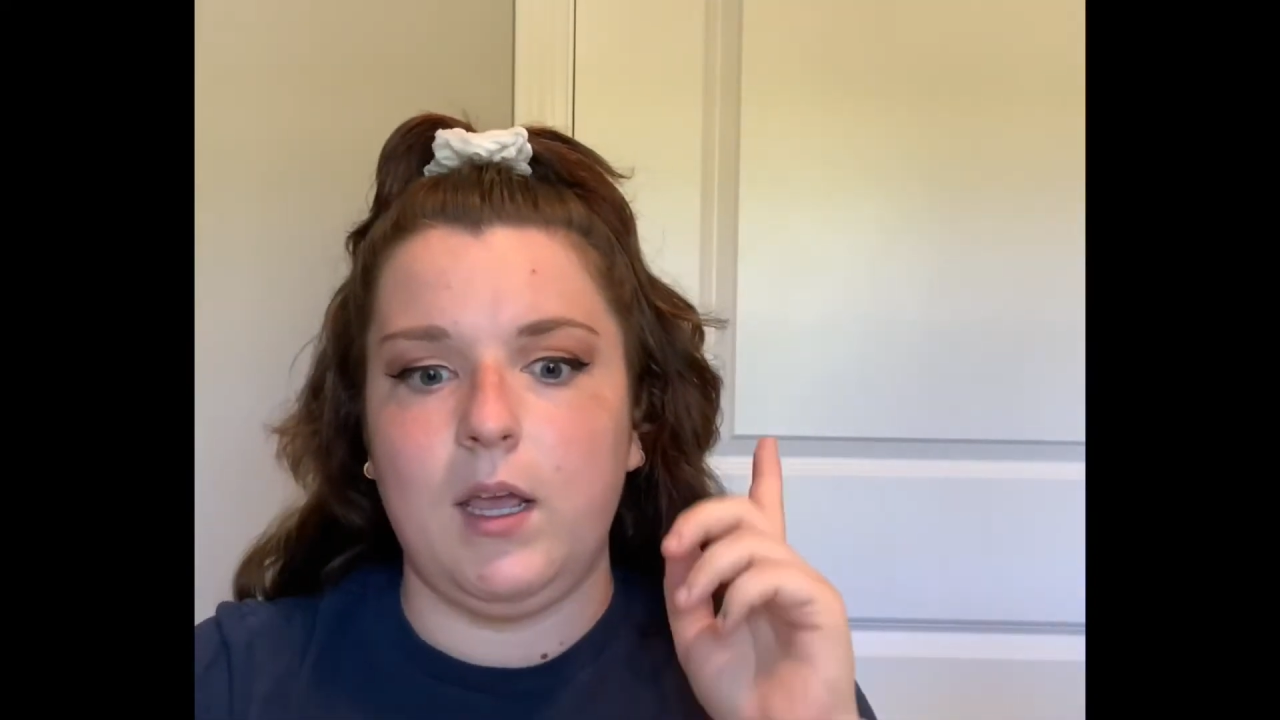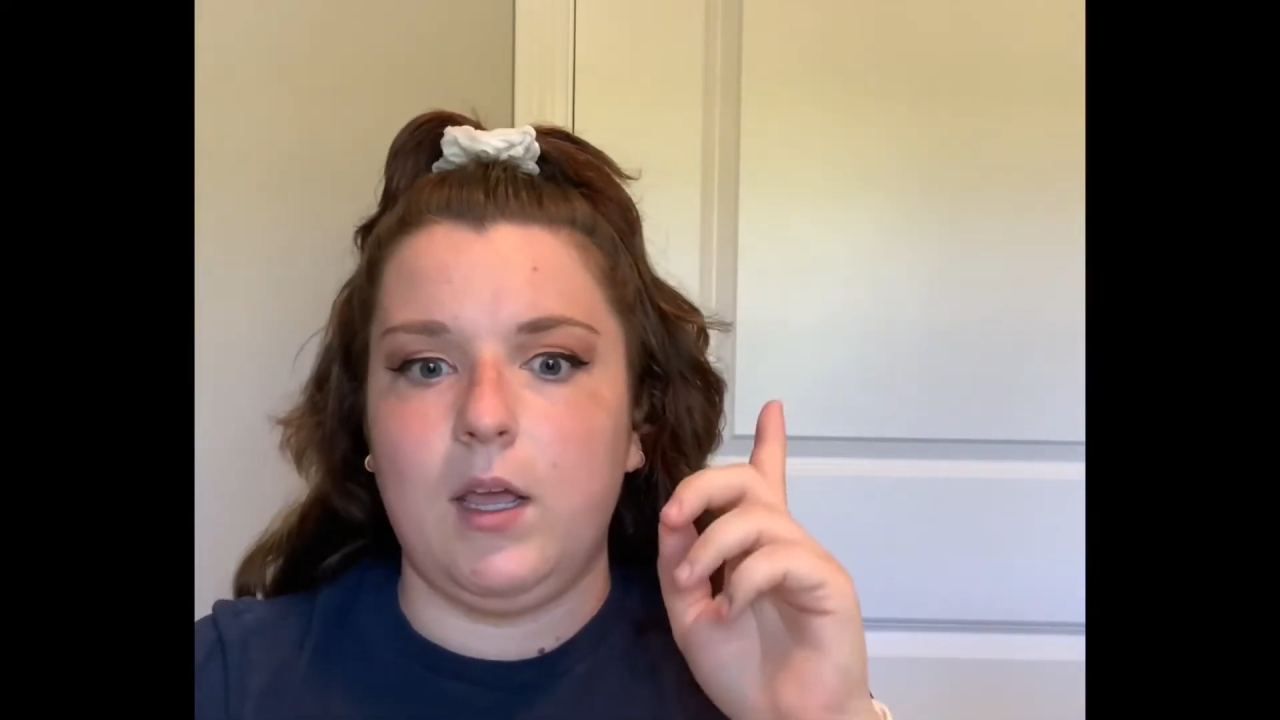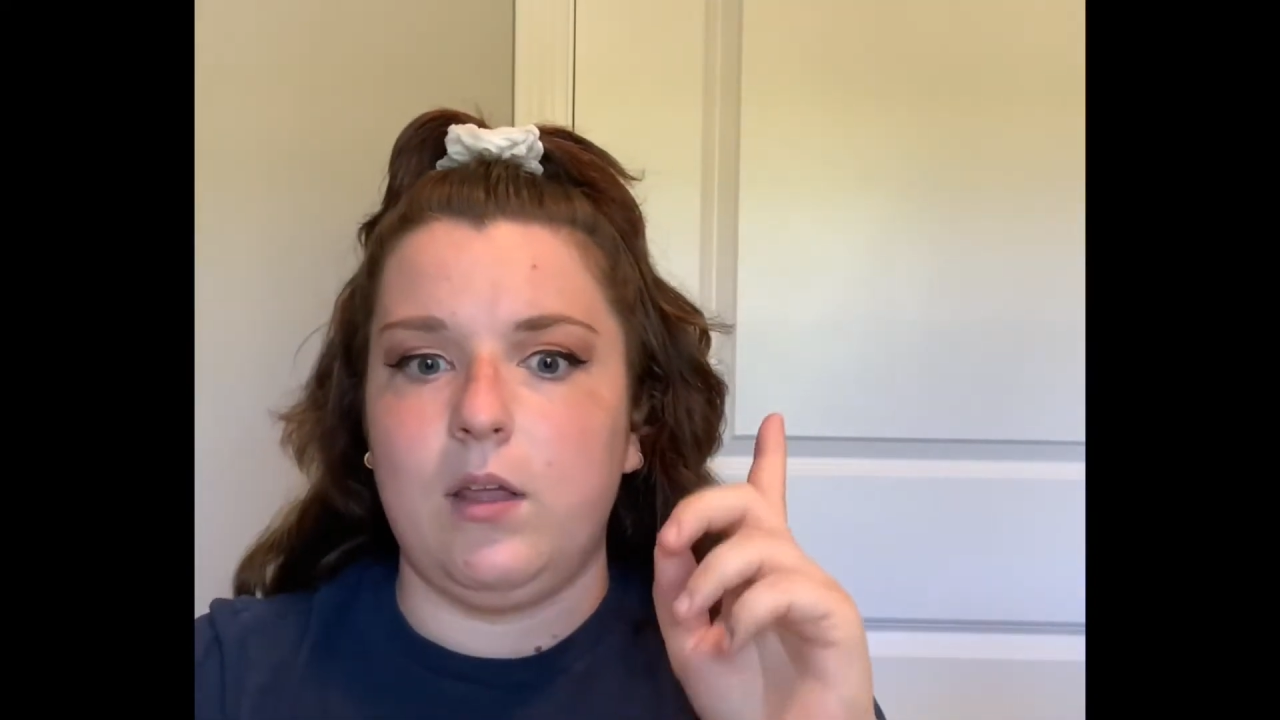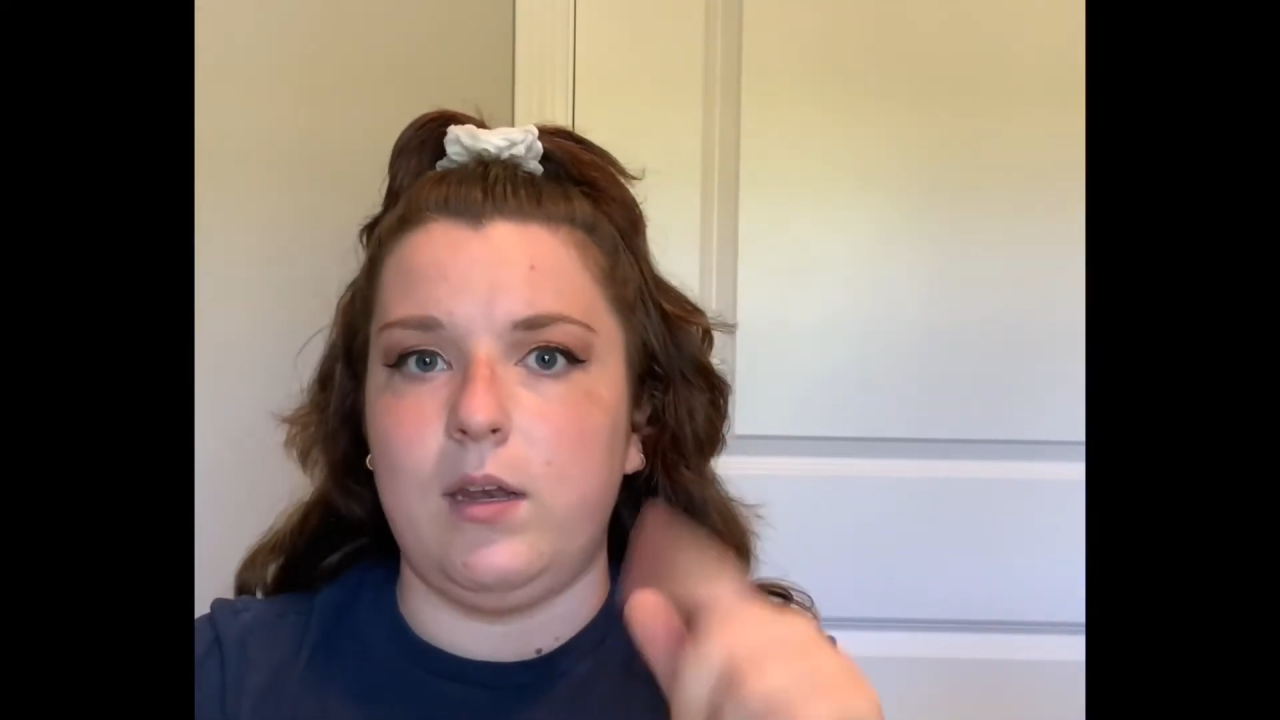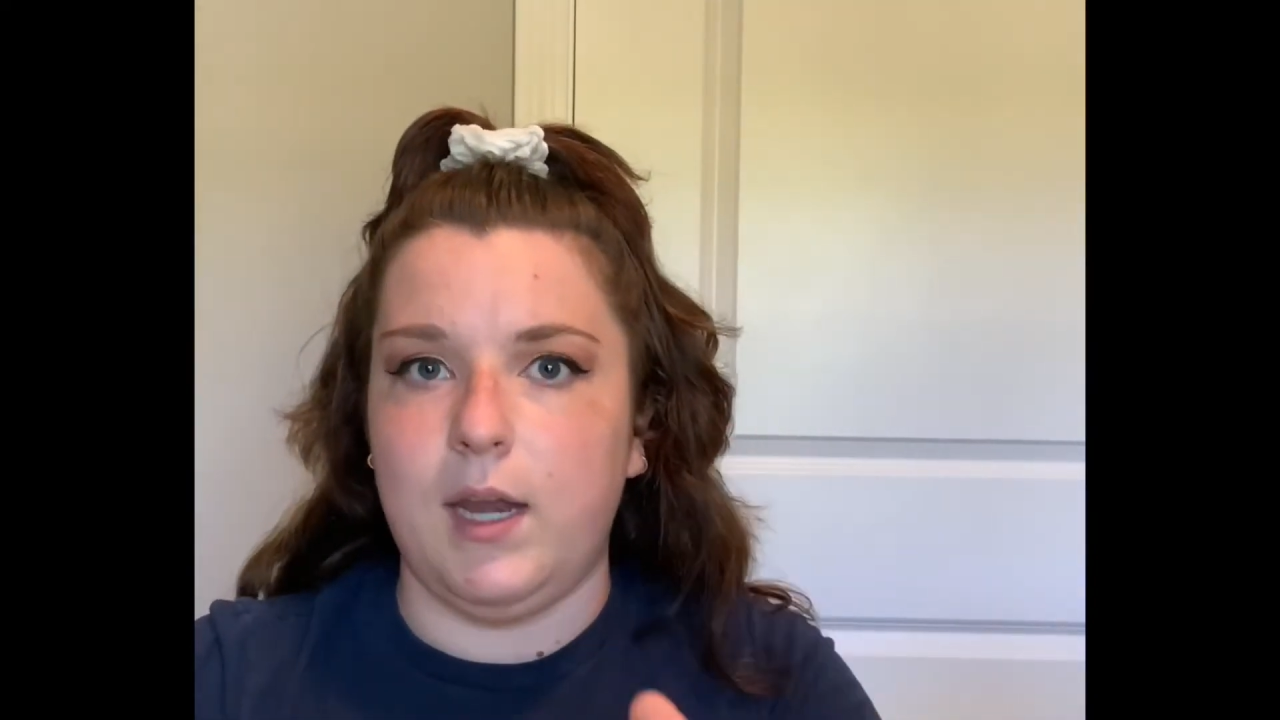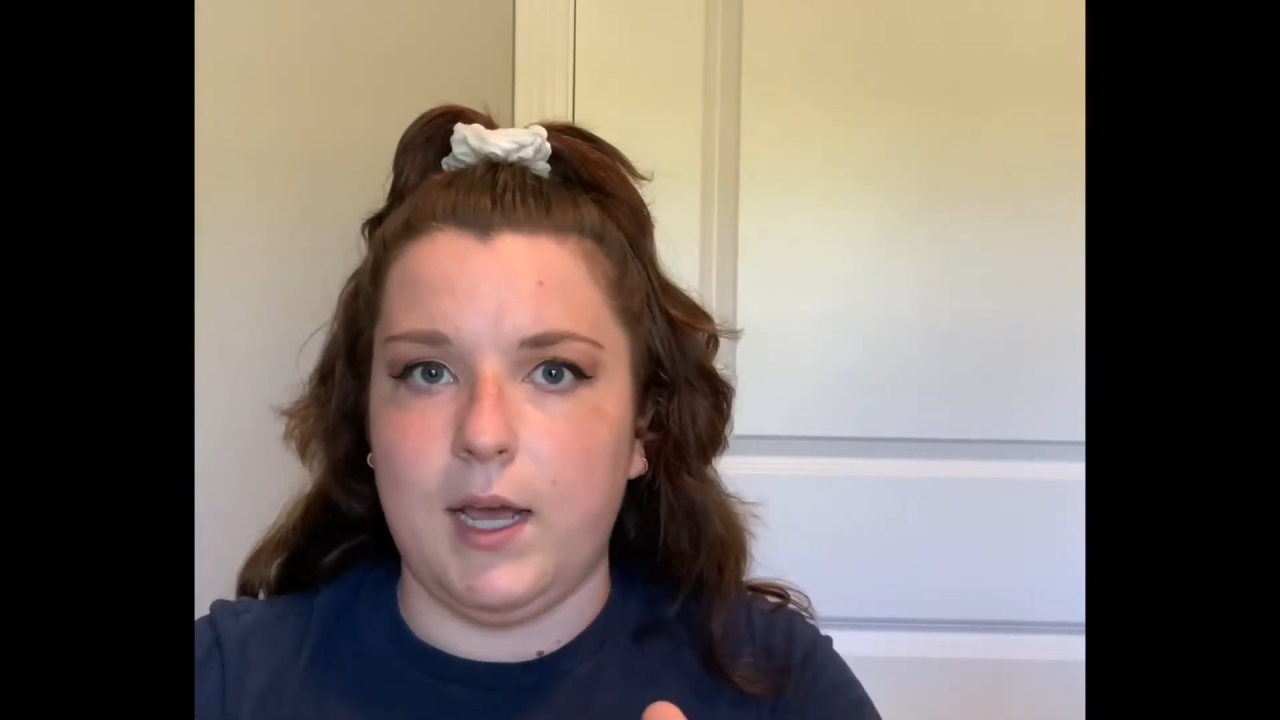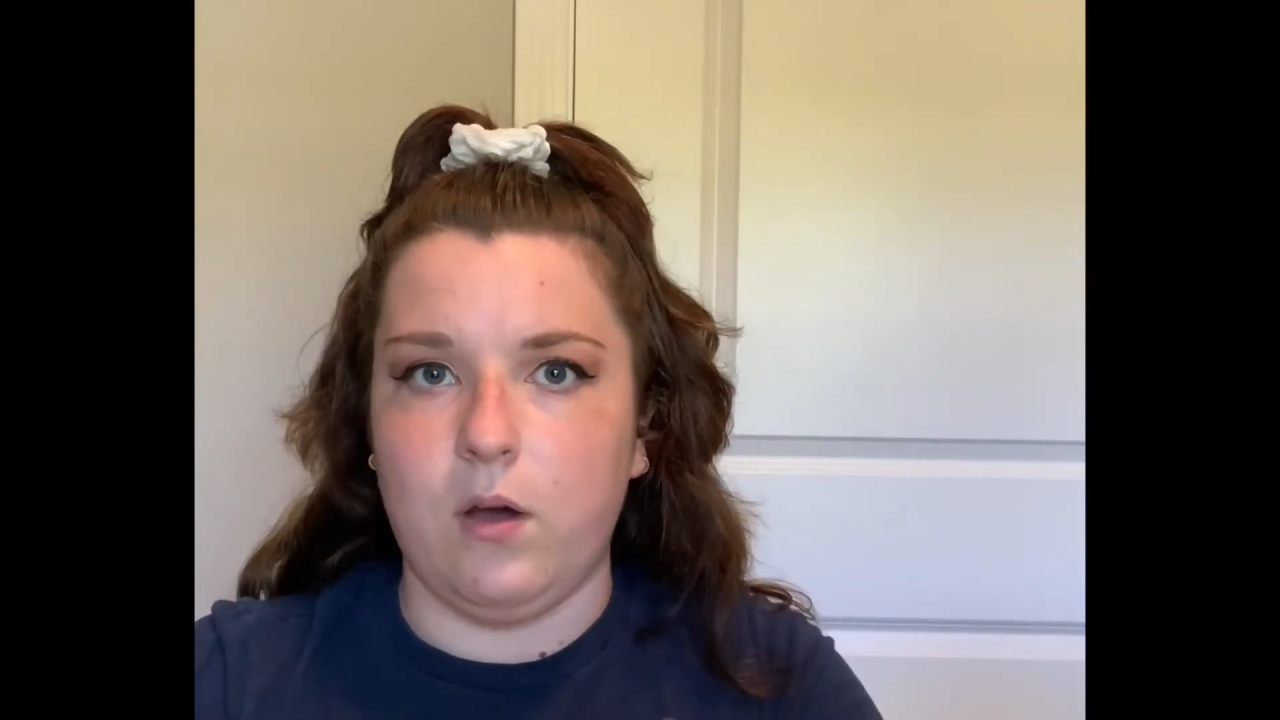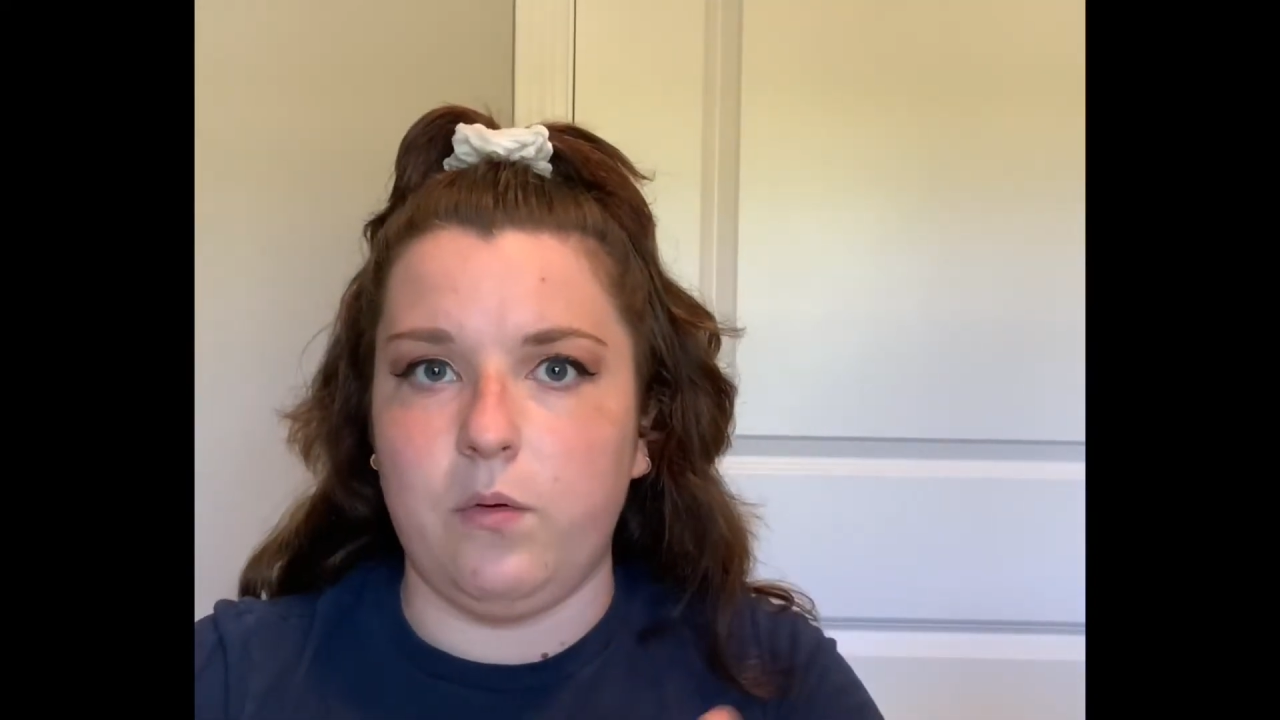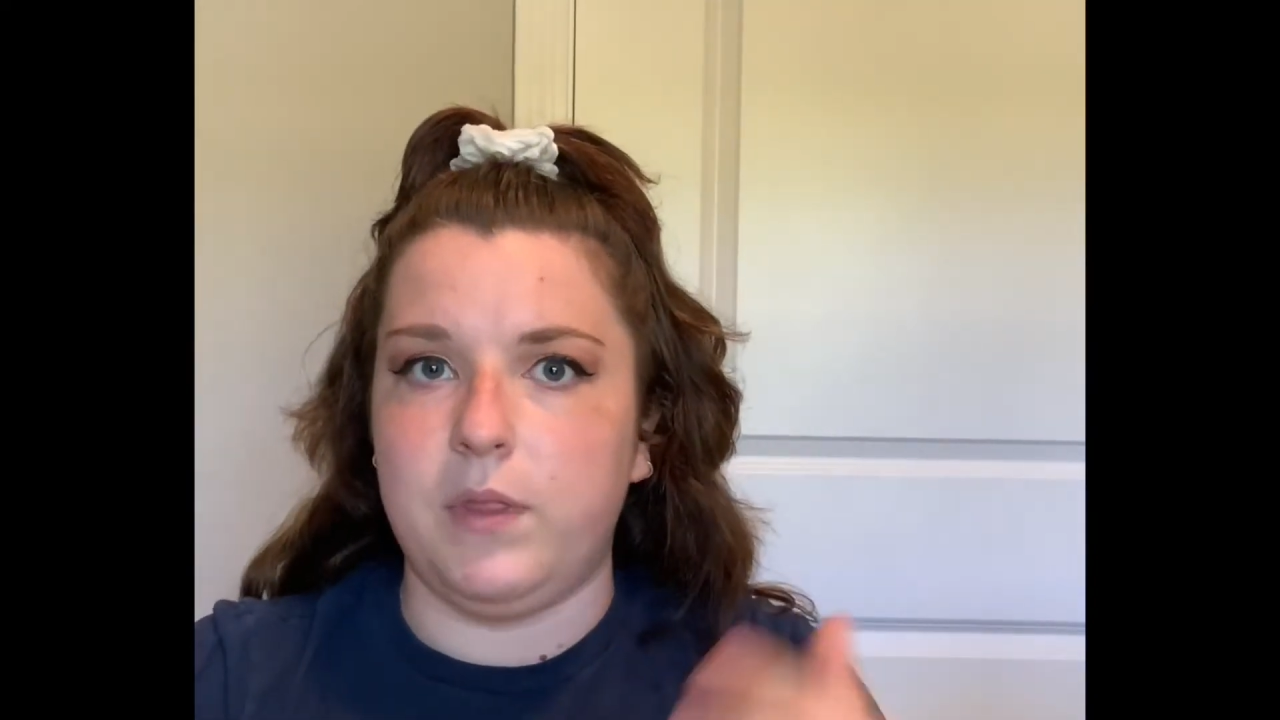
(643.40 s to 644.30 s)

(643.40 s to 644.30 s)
now